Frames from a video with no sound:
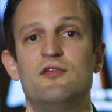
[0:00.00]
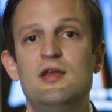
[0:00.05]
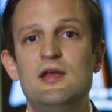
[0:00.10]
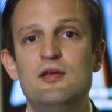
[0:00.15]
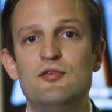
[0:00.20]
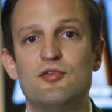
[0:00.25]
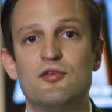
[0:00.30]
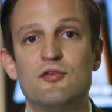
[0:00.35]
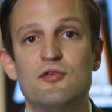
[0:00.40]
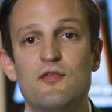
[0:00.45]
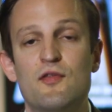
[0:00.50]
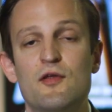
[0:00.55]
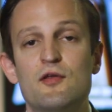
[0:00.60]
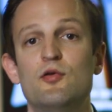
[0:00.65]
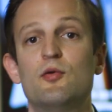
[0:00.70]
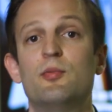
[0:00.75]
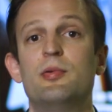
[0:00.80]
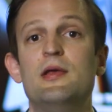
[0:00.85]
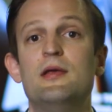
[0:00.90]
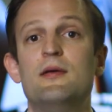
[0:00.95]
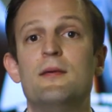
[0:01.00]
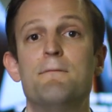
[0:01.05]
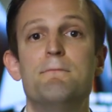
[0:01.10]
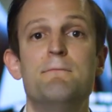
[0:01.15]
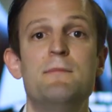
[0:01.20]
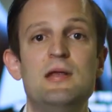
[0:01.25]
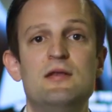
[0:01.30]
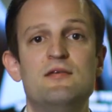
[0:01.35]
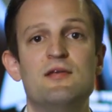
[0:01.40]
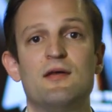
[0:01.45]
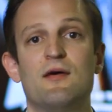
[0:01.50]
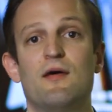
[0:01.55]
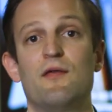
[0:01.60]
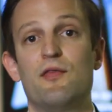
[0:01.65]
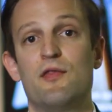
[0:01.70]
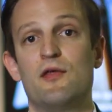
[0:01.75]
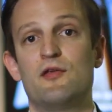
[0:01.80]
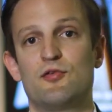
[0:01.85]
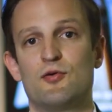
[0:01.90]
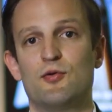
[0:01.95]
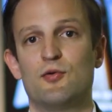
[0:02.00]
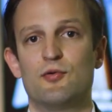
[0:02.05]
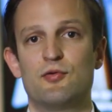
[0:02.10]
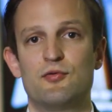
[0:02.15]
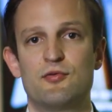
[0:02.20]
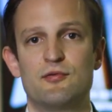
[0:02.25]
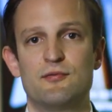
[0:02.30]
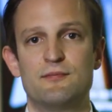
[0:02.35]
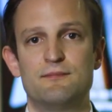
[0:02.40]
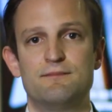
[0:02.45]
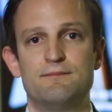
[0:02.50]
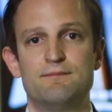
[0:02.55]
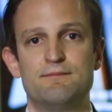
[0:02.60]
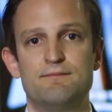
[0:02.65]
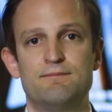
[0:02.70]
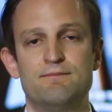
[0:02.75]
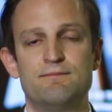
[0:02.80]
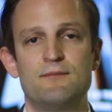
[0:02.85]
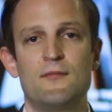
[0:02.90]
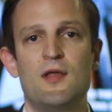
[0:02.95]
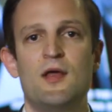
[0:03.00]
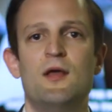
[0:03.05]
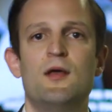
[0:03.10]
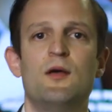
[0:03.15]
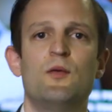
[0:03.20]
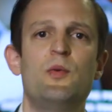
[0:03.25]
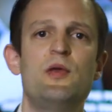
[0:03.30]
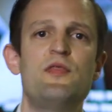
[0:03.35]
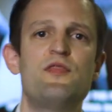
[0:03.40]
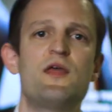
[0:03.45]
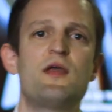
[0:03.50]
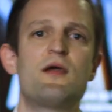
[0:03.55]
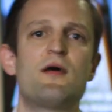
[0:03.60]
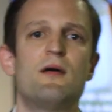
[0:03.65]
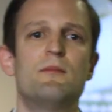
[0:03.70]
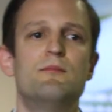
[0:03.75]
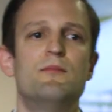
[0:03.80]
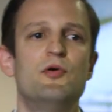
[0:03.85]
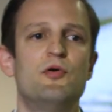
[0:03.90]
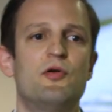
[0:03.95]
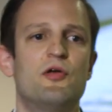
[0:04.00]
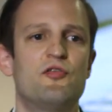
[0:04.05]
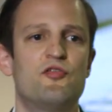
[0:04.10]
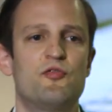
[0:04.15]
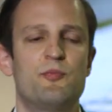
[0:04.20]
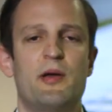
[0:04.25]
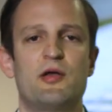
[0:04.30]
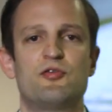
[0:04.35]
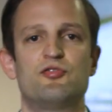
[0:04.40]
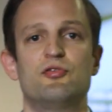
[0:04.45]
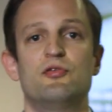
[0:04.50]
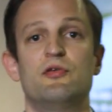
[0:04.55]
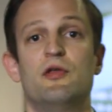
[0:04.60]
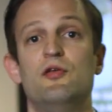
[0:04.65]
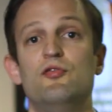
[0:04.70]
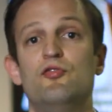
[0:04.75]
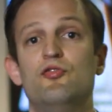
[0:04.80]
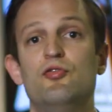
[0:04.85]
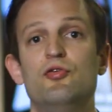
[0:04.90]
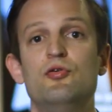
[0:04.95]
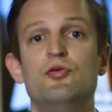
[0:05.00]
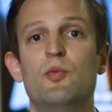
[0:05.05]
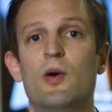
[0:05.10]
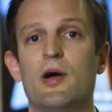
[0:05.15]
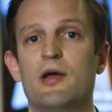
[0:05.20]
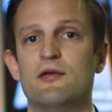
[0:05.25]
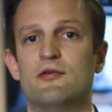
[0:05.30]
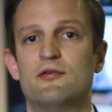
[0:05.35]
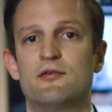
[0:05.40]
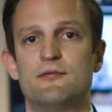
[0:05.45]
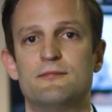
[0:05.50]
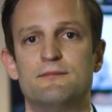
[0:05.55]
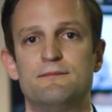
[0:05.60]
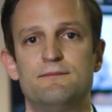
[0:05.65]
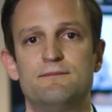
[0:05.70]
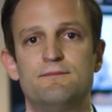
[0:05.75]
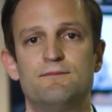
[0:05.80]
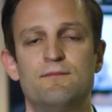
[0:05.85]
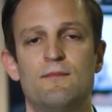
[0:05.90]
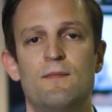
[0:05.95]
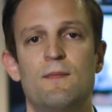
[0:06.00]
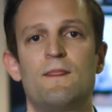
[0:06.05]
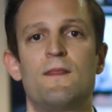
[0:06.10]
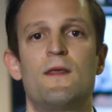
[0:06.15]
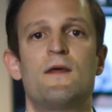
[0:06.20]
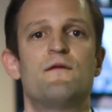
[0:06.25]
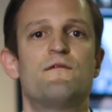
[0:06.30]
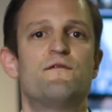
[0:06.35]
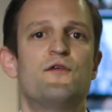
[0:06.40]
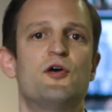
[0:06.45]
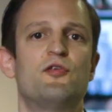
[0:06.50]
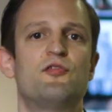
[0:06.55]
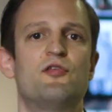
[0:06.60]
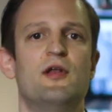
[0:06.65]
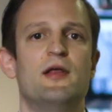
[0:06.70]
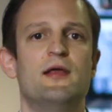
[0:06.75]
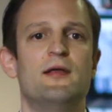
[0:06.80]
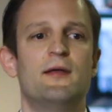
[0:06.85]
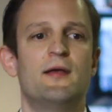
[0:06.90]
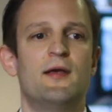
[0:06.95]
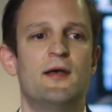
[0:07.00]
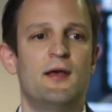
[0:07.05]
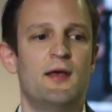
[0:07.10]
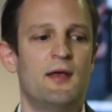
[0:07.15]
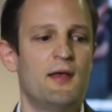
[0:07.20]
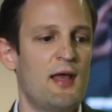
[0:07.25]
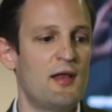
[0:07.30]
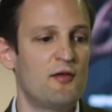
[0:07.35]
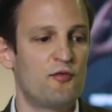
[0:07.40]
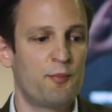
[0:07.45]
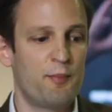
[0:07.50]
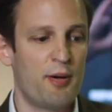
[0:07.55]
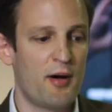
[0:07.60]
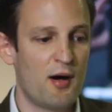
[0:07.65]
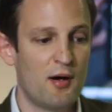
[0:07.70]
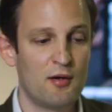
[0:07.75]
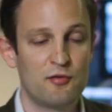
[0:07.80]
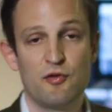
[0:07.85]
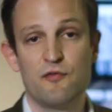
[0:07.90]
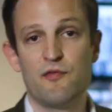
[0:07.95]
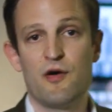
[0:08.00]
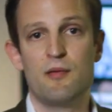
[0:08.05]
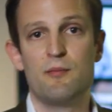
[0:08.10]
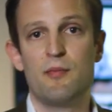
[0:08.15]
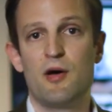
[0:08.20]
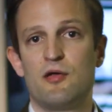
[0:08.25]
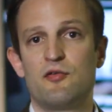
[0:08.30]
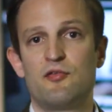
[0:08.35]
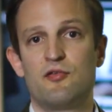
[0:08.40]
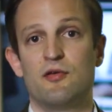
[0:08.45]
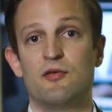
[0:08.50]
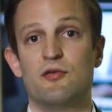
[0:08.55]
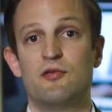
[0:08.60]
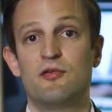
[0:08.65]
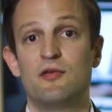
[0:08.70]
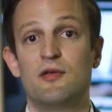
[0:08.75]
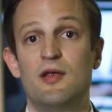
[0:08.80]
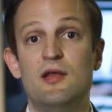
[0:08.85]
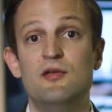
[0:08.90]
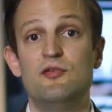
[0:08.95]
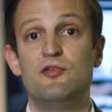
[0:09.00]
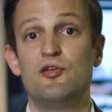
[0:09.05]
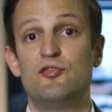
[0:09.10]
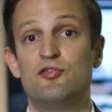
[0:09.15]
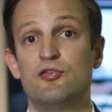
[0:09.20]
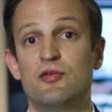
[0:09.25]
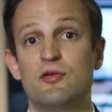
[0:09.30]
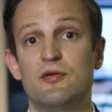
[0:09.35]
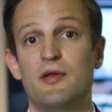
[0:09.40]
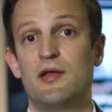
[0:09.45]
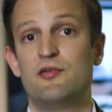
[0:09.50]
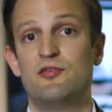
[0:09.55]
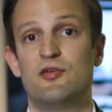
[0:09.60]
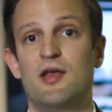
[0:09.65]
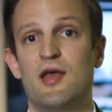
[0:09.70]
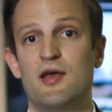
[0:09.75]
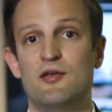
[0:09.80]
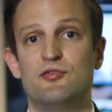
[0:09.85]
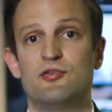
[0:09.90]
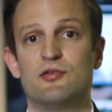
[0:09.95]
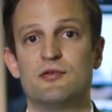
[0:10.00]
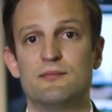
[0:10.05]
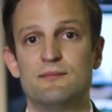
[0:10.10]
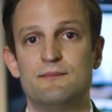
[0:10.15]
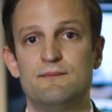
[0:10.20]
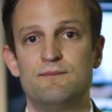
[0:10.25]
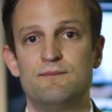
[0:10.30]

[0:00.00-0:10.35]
teachers that you'll be meeting on this course. We think our MOOC is special in two ways. Firstly, it's part of our Masters in Digital Education,